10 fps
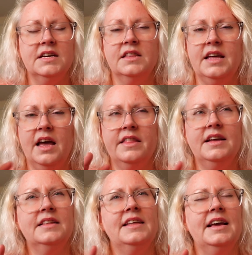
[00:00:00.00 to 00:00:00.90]
I think
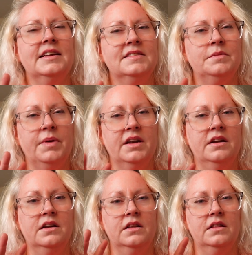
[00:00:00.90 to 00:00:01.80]
that they get it spun
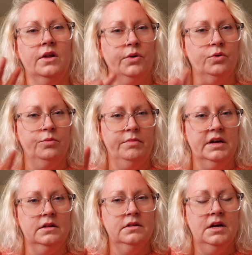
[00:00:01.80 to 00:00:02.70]
at a local
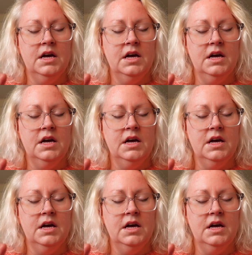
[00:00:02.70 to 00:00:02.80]
mill,